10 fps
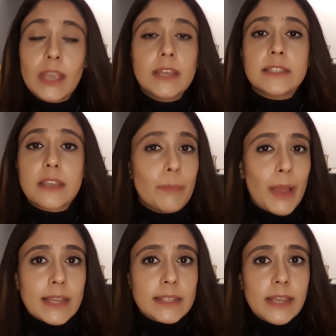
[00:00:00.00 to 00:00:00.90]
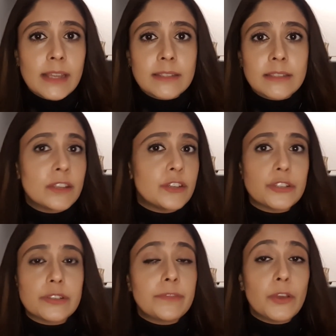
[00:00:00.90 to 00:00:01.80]
Some assets, such
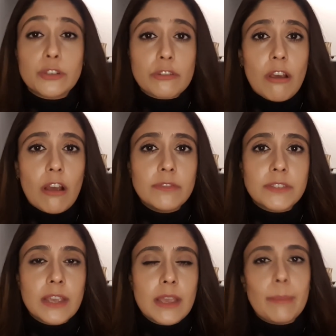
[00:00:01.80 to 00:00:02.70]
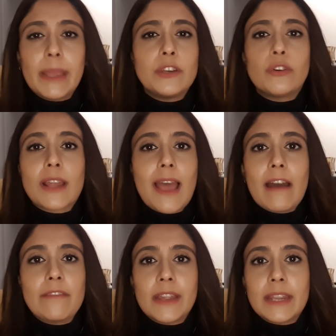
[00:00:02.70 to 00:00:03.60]
as photographs, may not
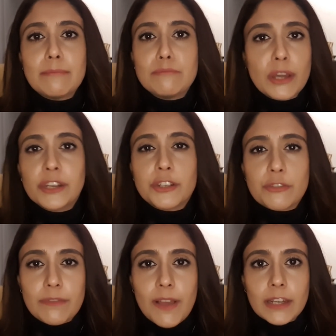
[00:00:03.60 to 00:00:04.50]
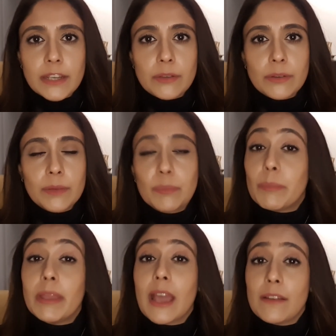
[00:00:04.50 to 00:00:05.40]
have any monetary value, but
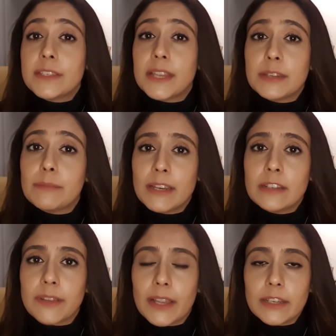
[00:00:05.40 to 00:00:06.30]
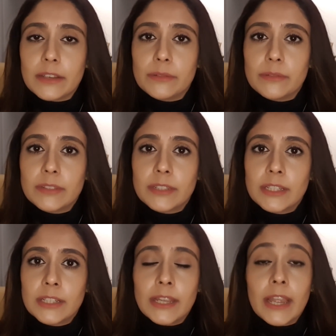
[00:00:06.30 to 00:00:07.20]
may have sentimental value.
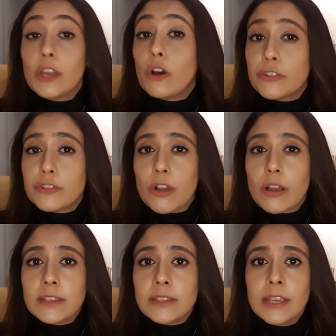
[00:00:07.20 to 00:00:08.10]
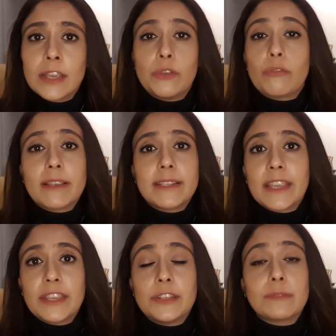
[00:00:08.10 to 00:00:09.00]
In contrast, your
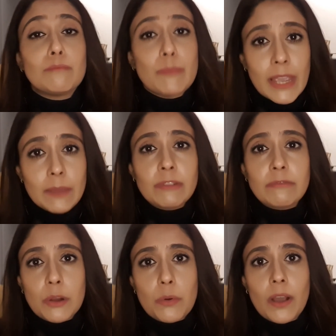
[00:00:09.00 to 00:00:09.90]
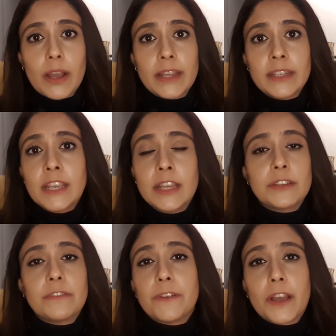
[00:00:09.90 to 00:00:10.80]
executors may be required
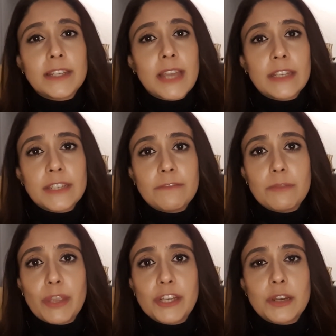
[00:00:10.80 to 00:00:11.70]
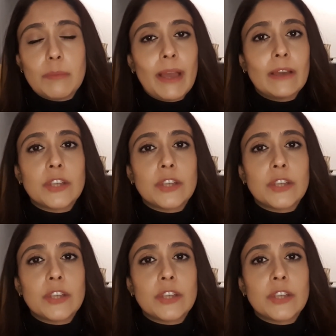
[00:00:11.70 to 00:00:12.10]
to find out information about